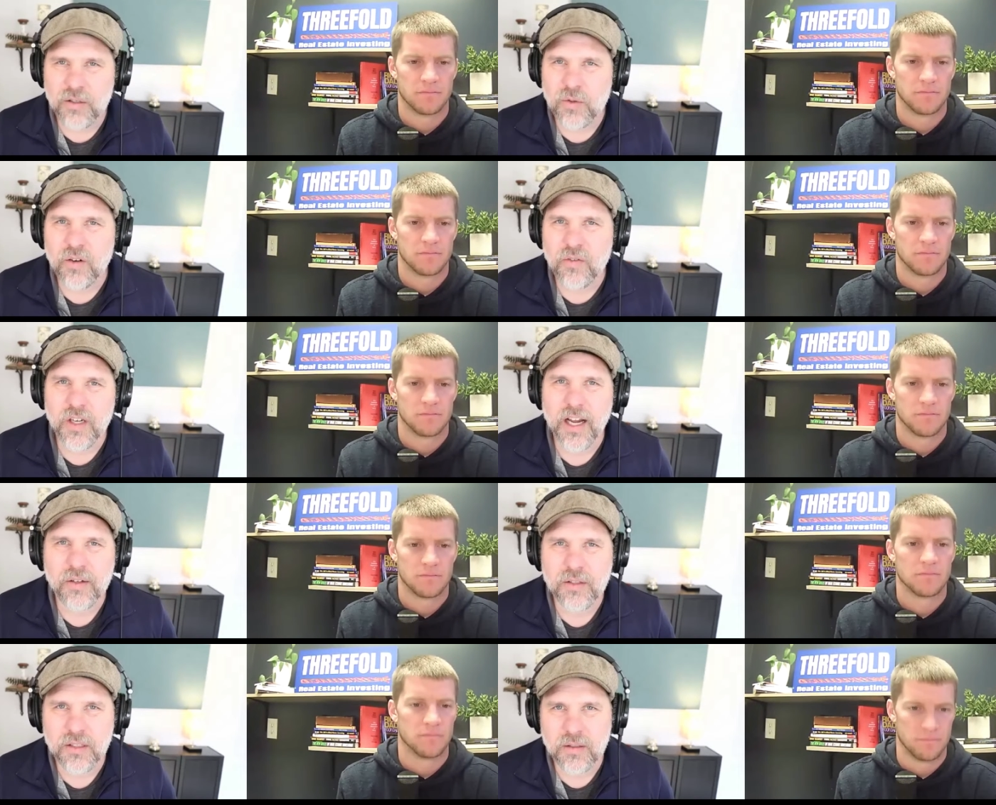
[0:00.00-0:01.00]
Speaker 1: square foot
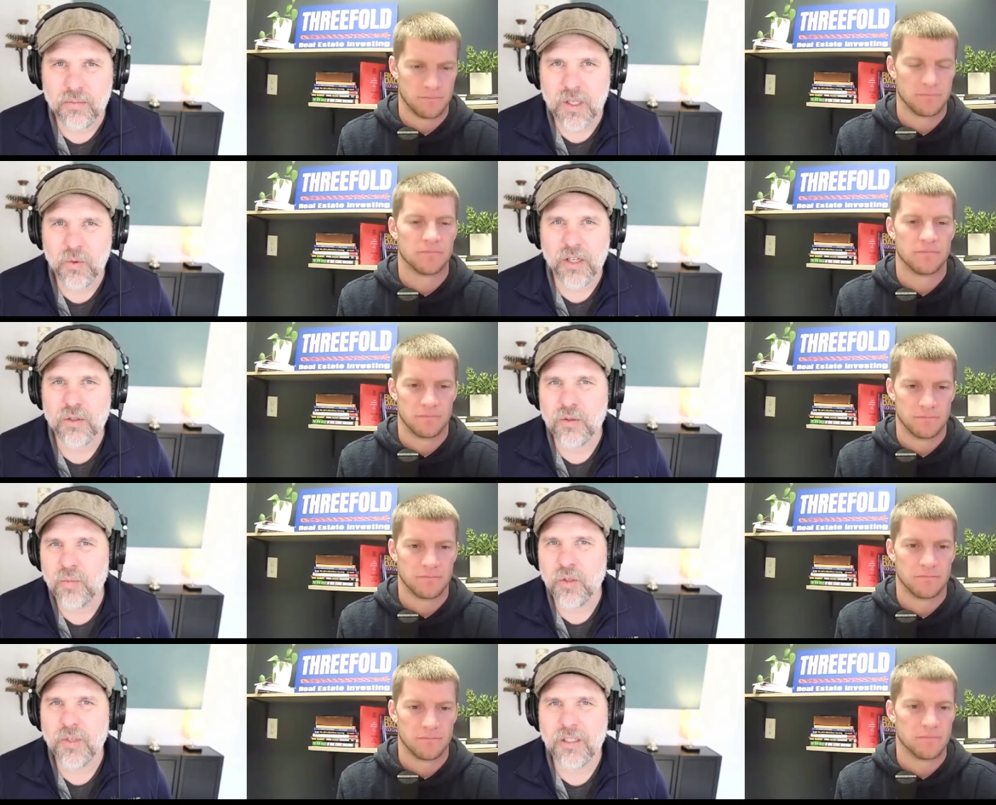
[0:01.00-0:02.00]
house in midwestern
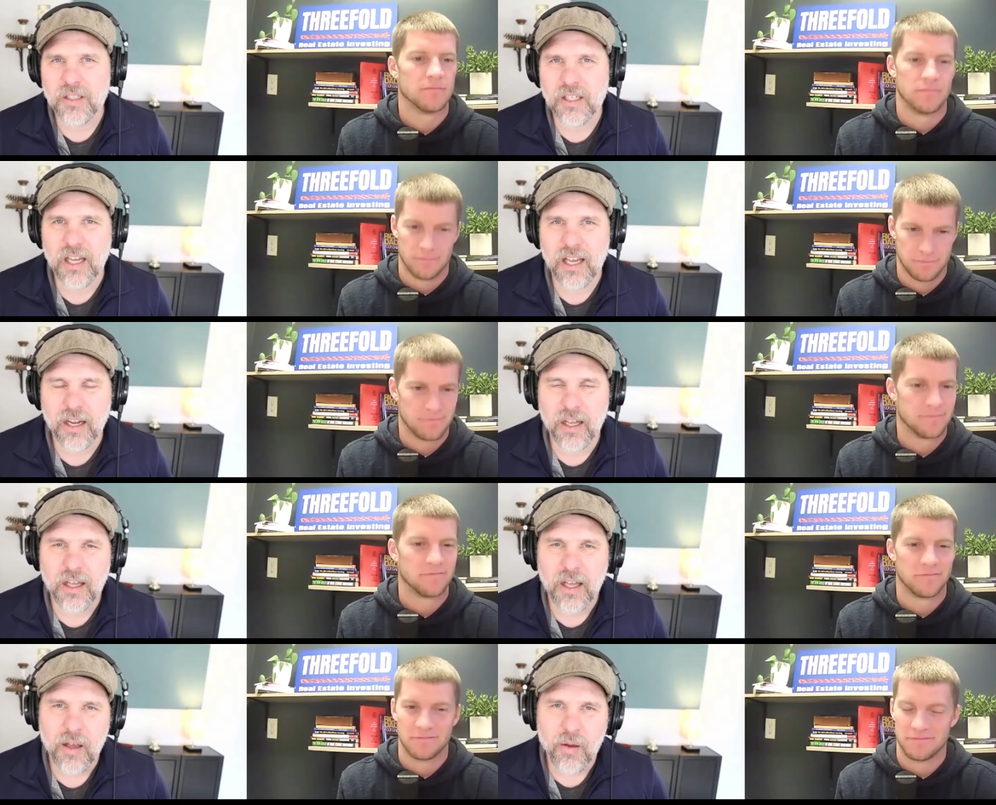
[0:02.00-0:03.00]
bloomington indiana
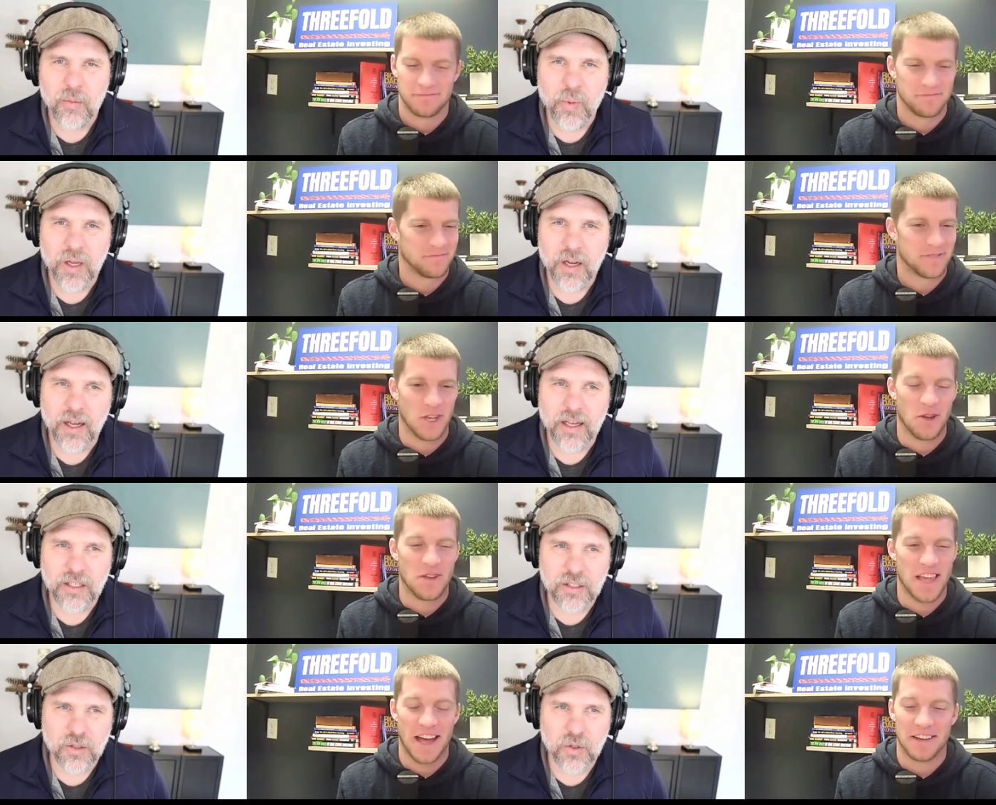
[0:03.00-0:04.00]
but uh,
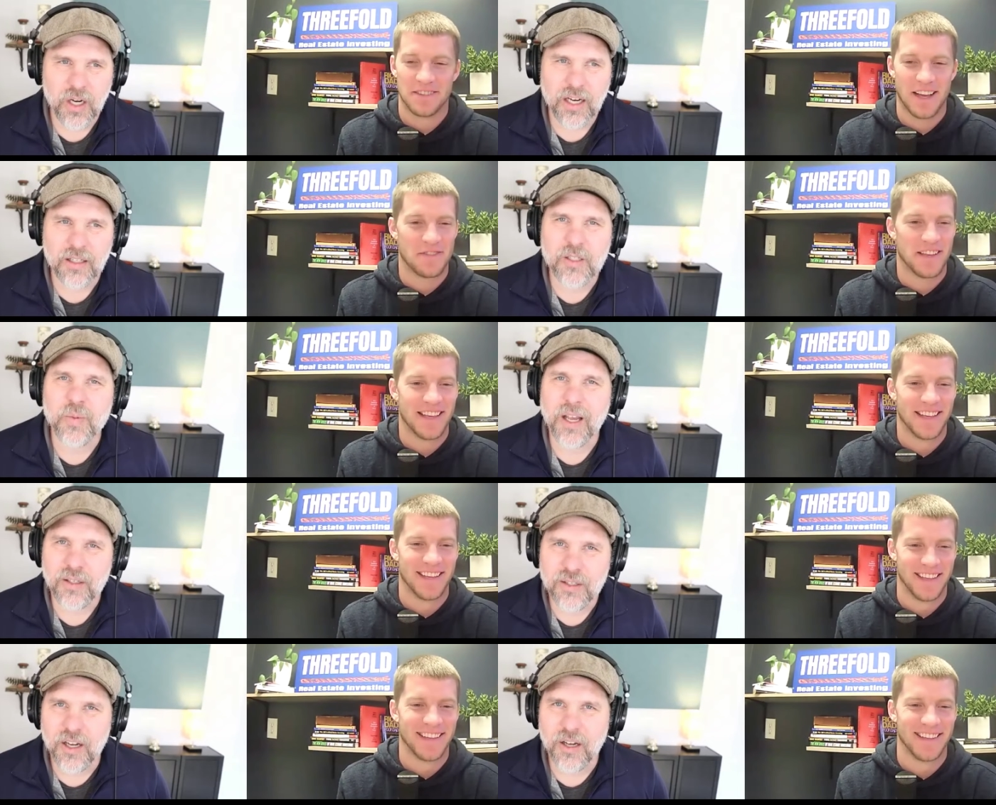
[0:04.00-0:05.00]
it's so, just yeah,
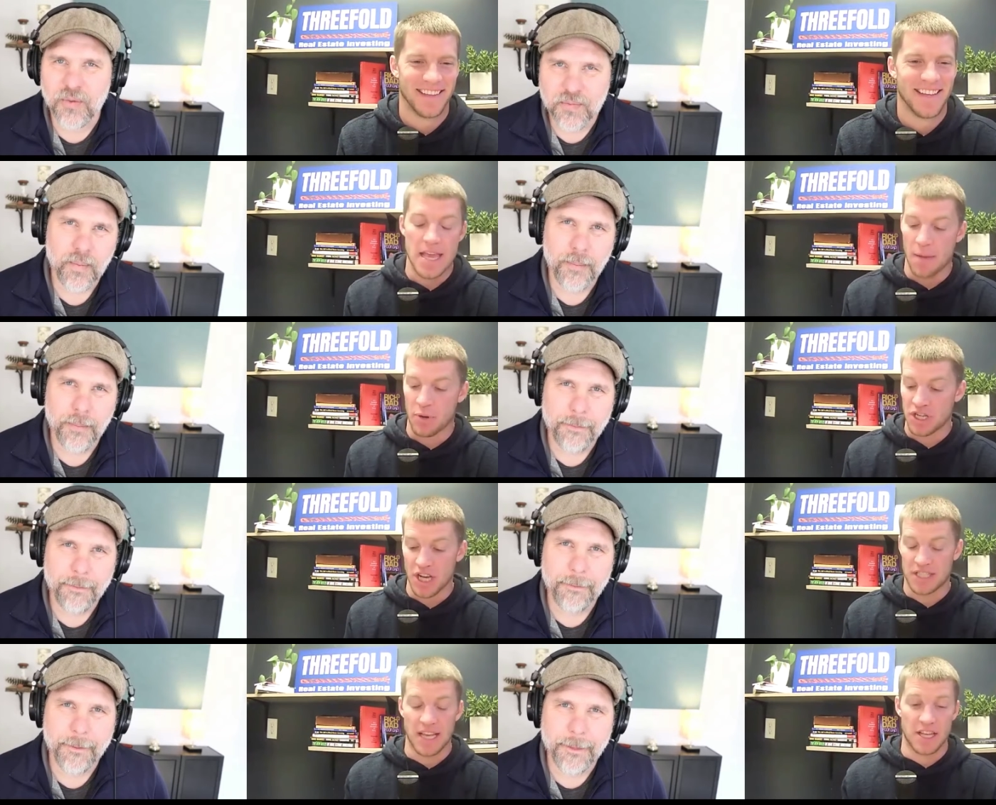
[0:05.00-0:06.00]
you know.
Speaker 2: Yeah, I
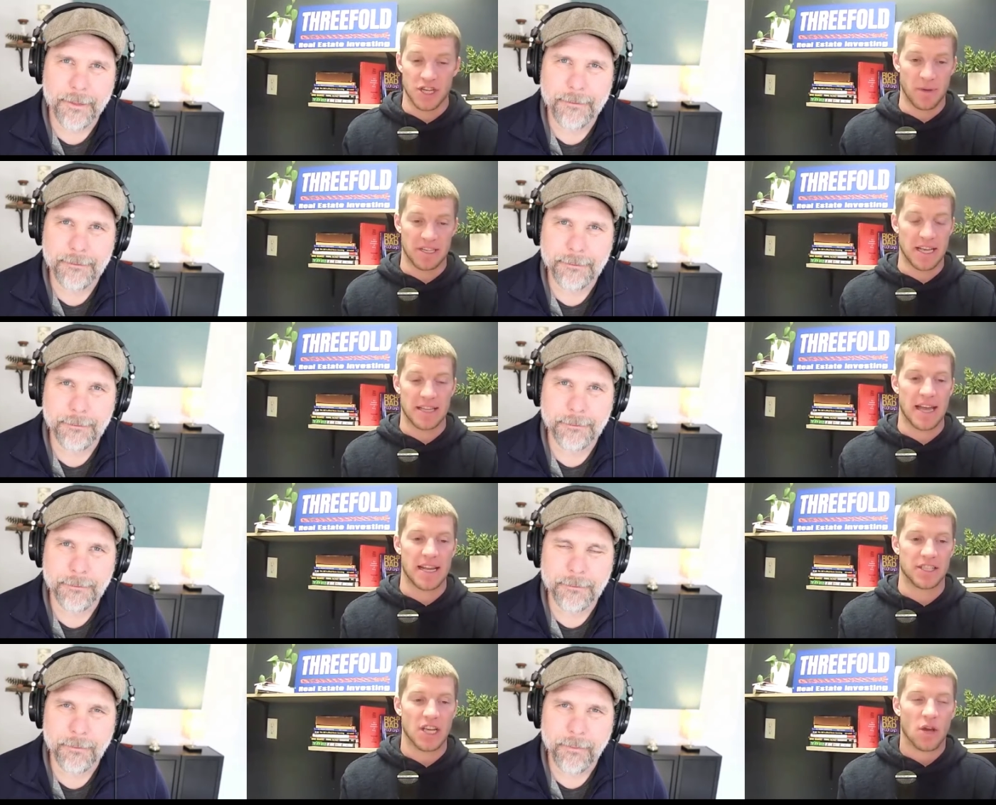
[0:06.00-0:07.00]
appreciate you saying that, Jeremy, because
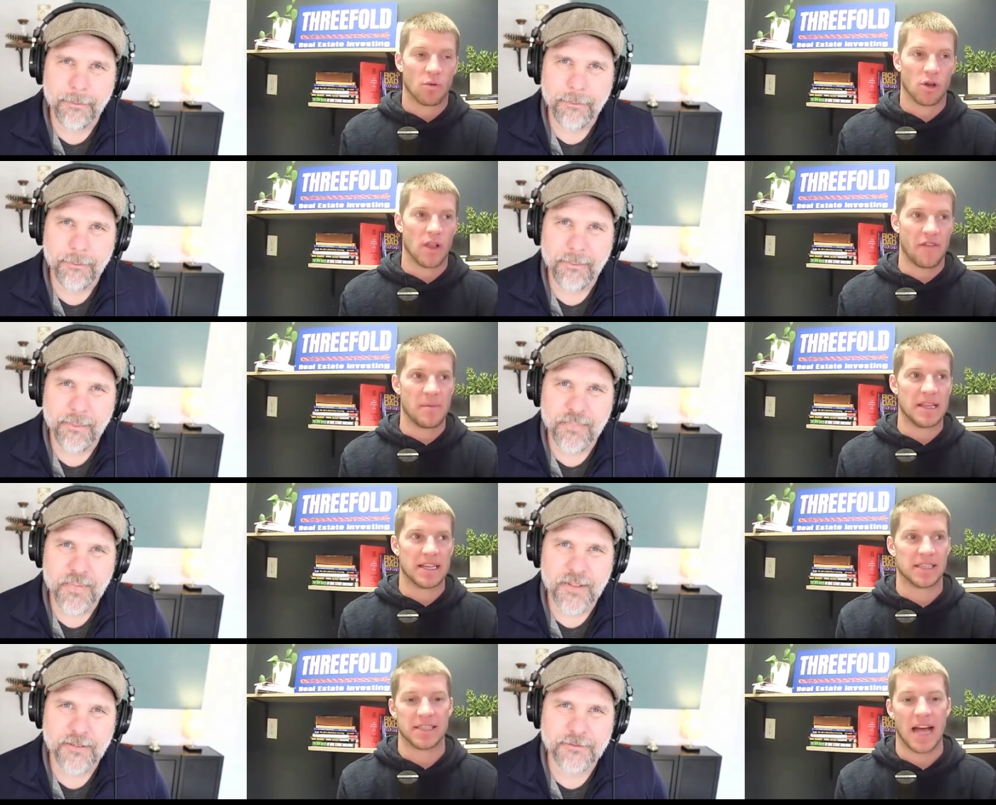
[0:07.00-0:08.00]
that, that is real life. I
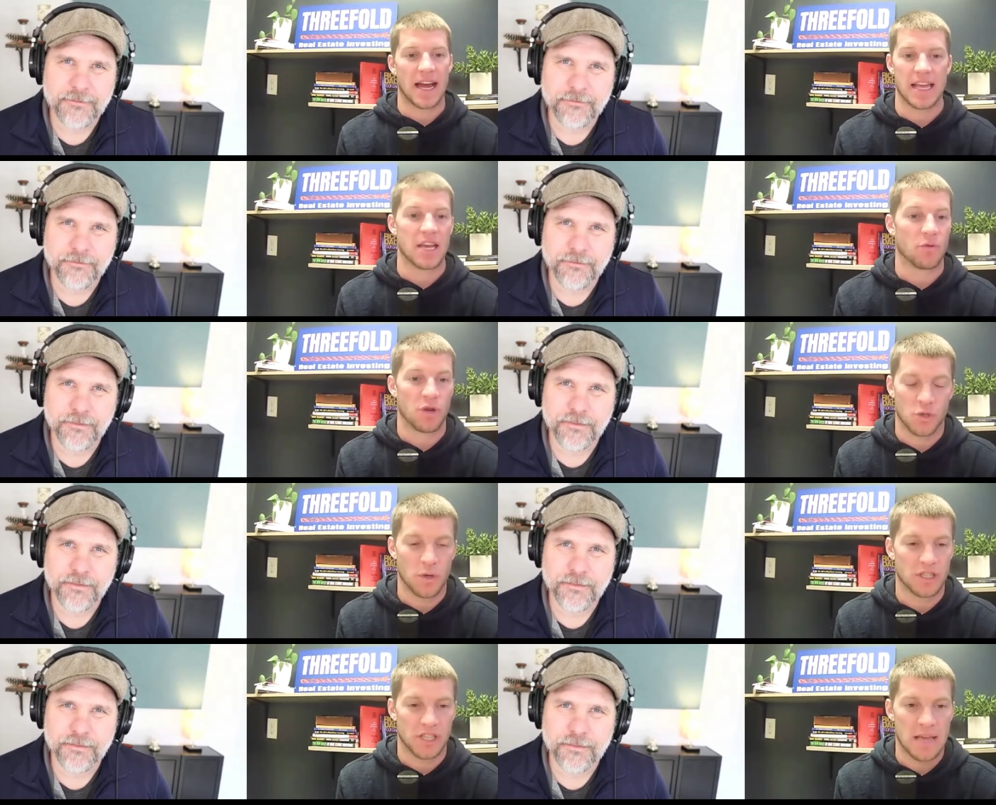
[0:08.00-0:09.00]
mean, this is not a get
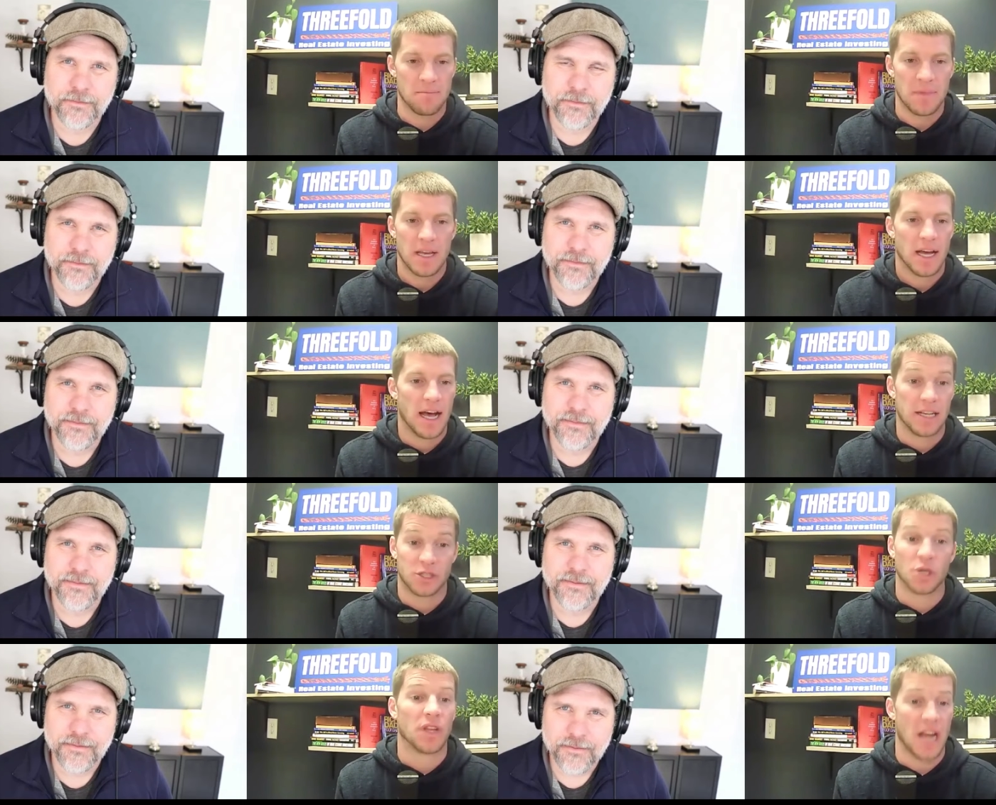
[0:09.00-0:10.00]
rich quick scheme.
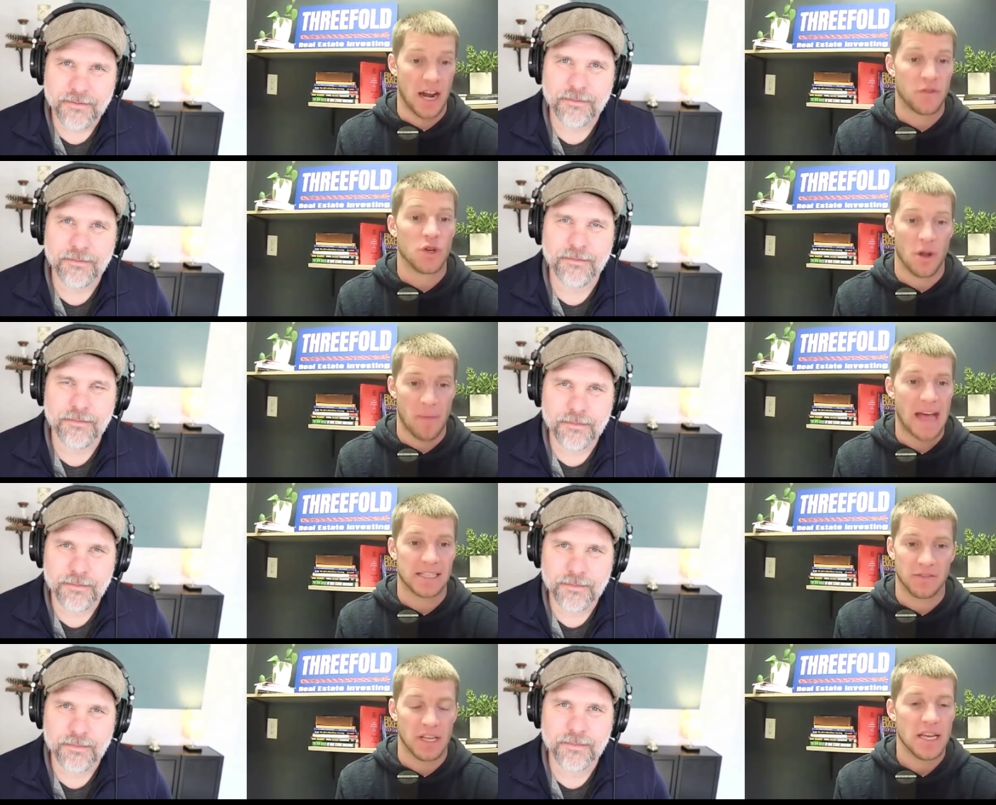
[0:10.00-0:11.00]
Uh, certainly not if you're doing
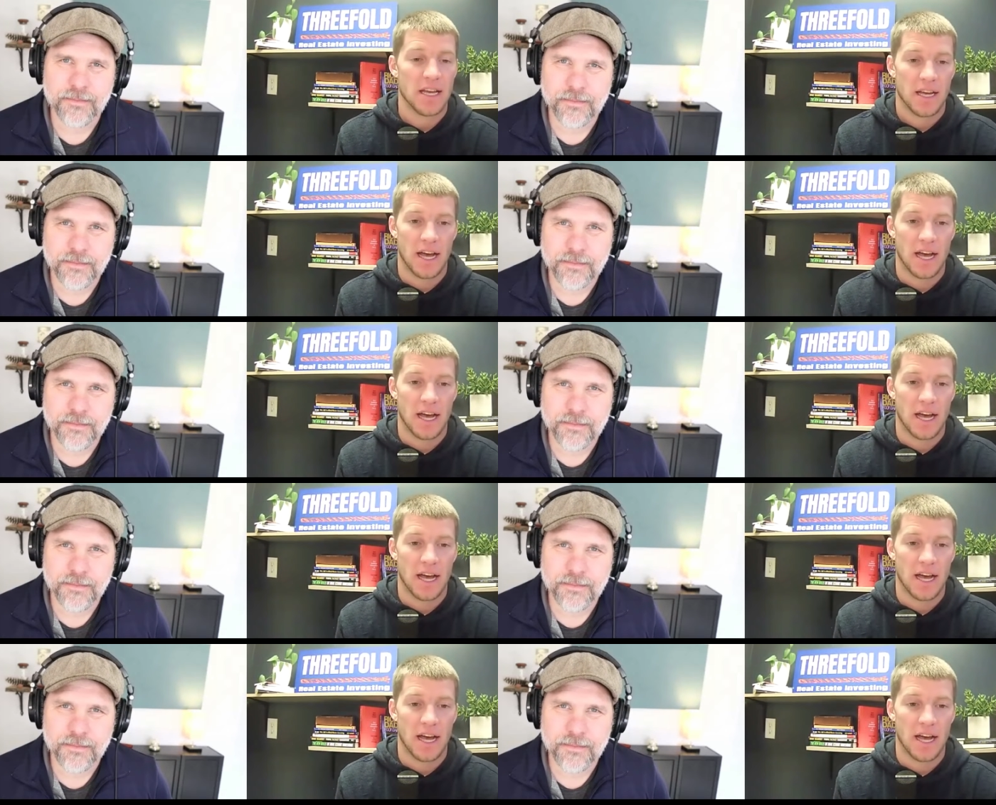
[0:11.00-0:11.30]
it passively.